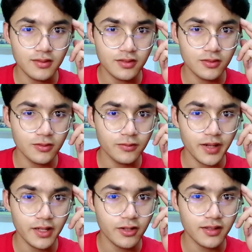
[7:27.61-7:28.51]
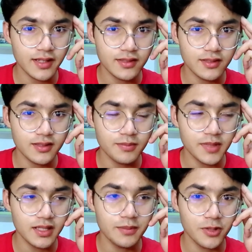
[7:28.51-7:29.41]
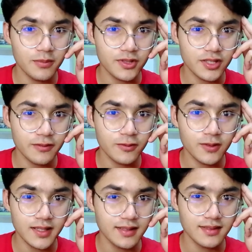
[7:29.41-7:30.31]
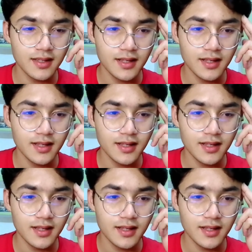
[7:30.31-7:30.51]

So, why not I just make a proper shift to Linux?